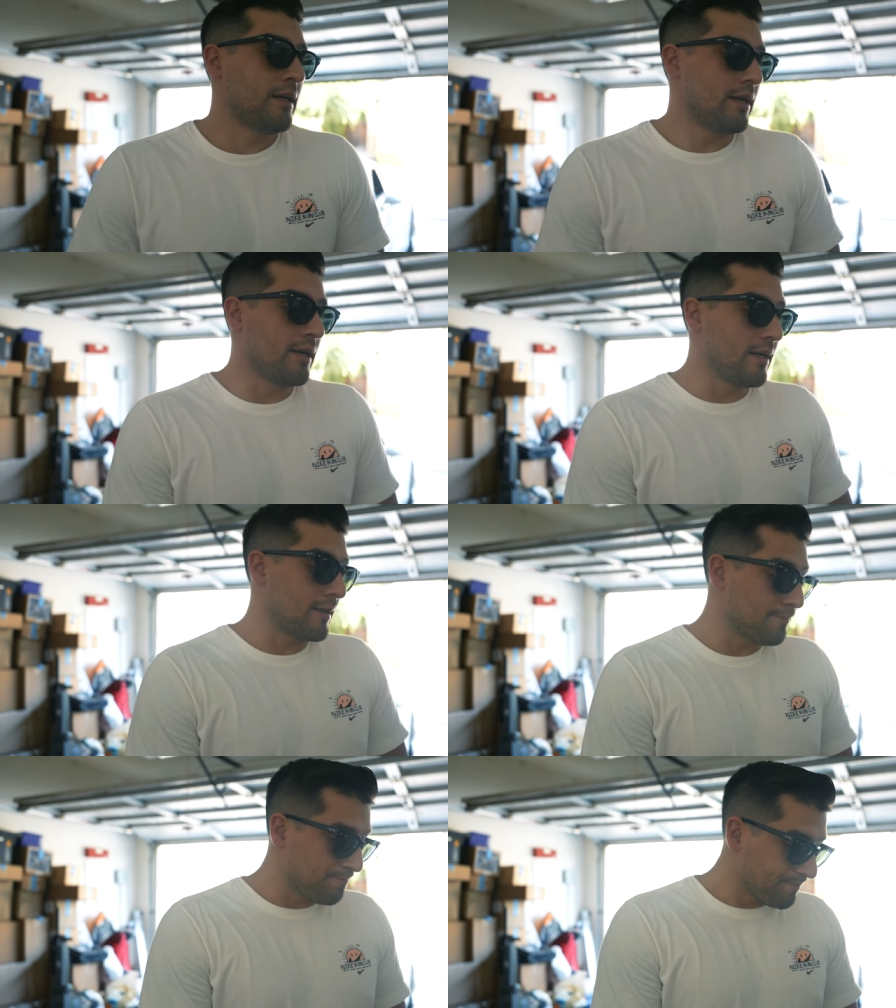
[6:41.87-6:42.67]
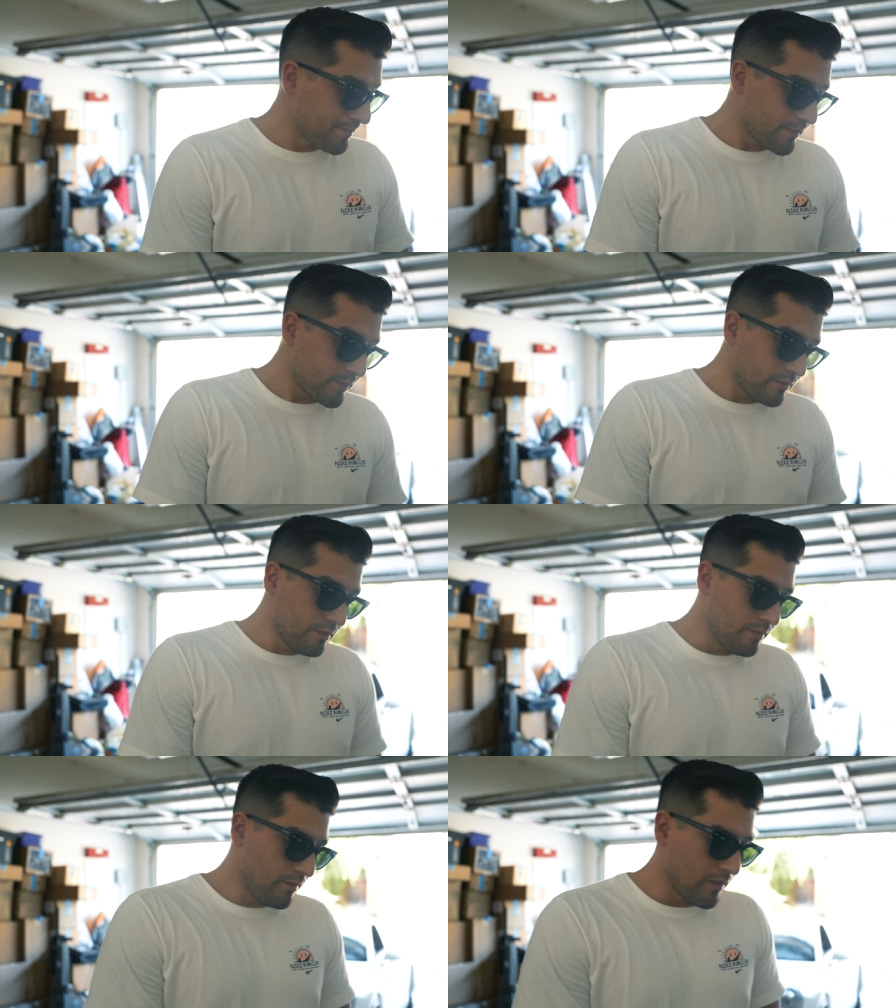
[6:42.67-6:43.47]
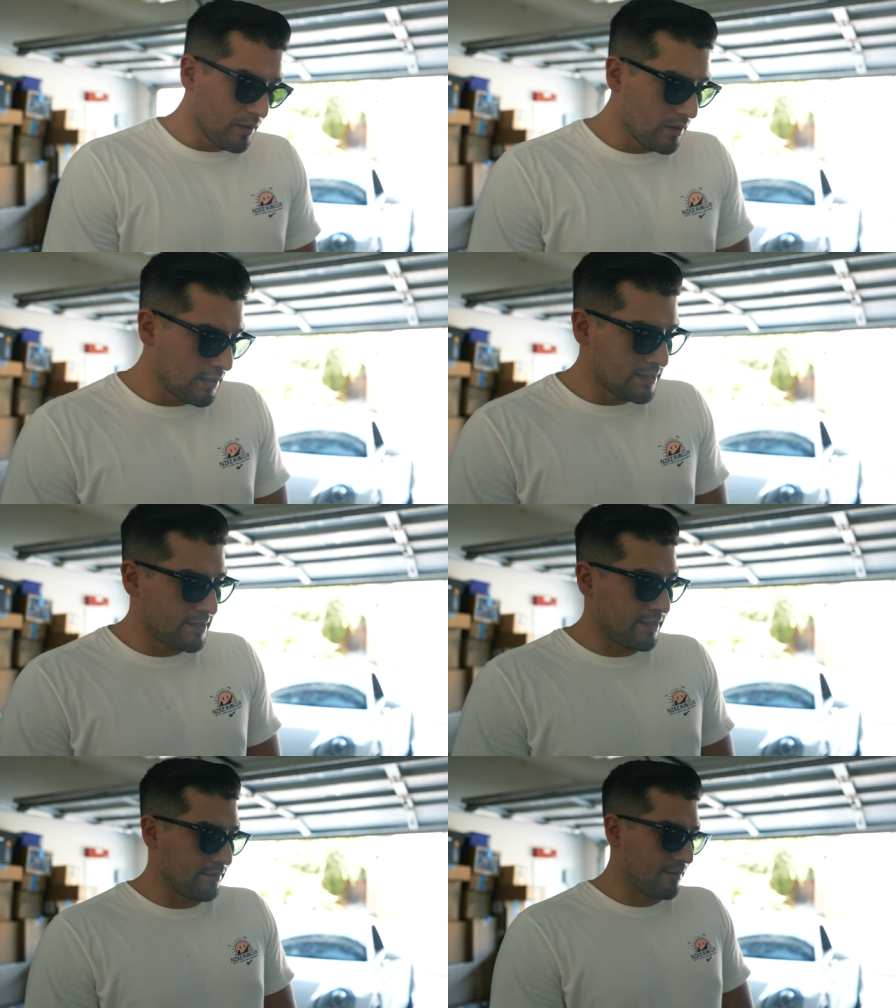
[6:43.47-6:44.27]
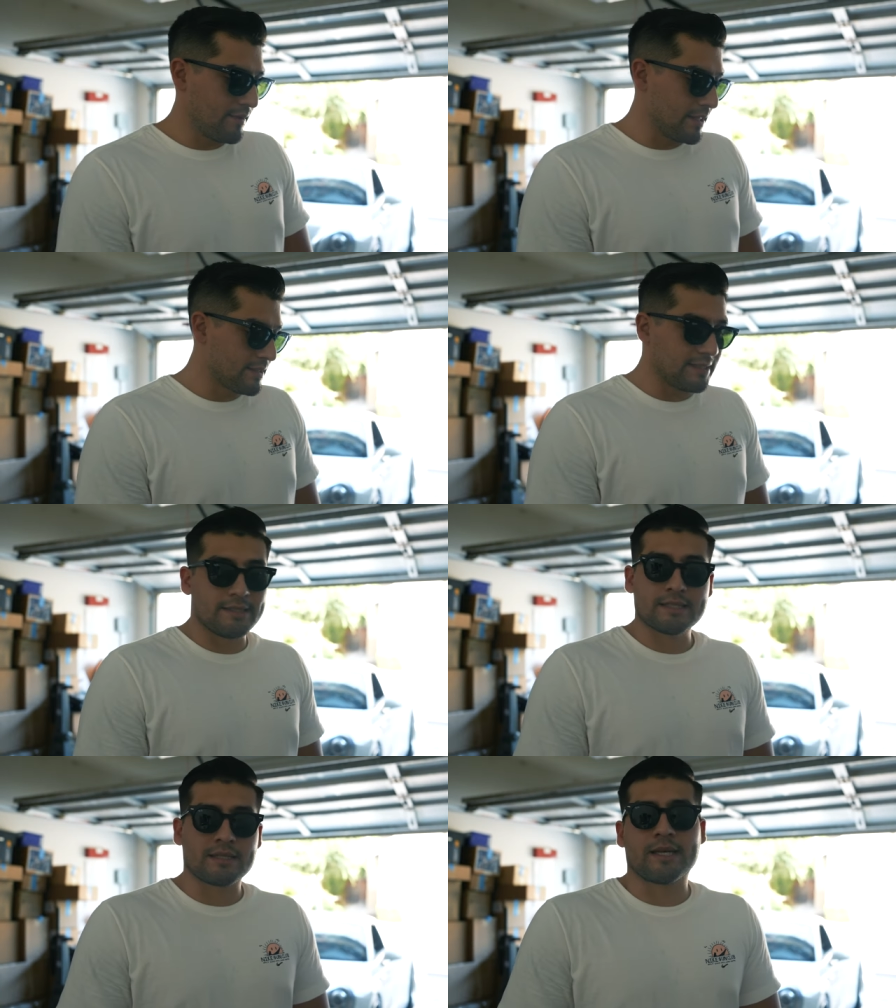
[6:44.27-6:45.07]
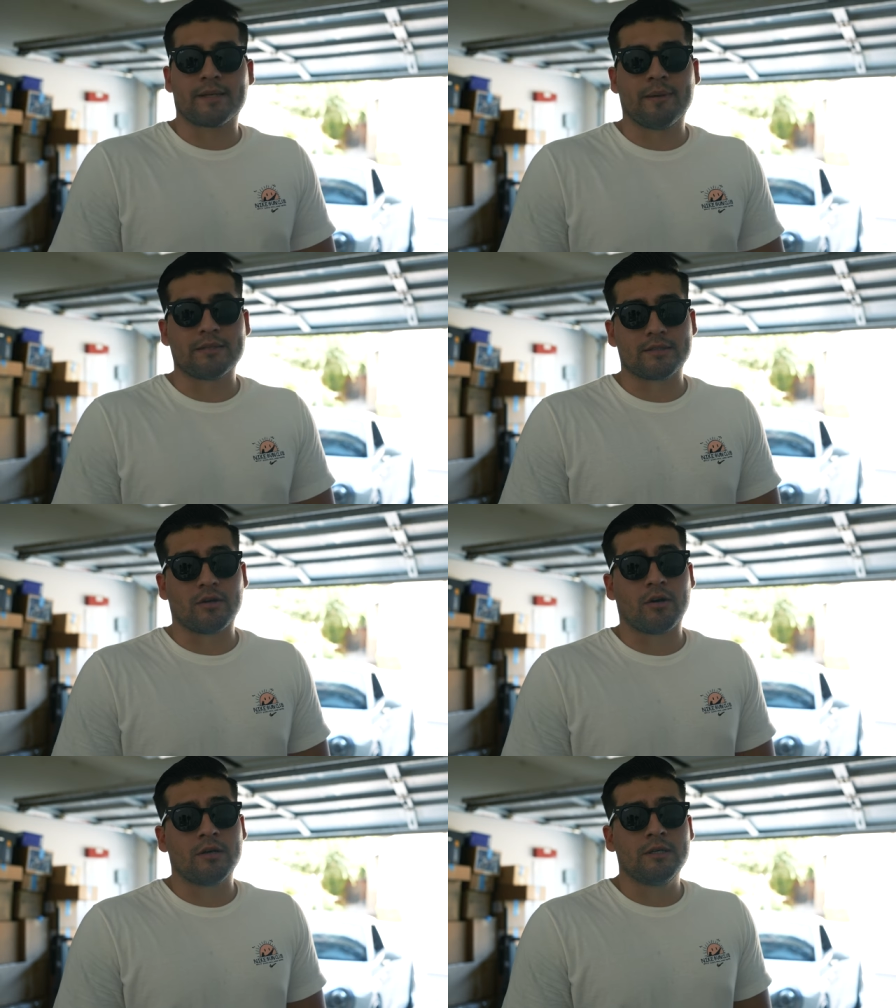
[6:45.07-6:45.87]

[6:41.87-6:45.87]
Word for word: Um, Let's see, things I dislike about the car.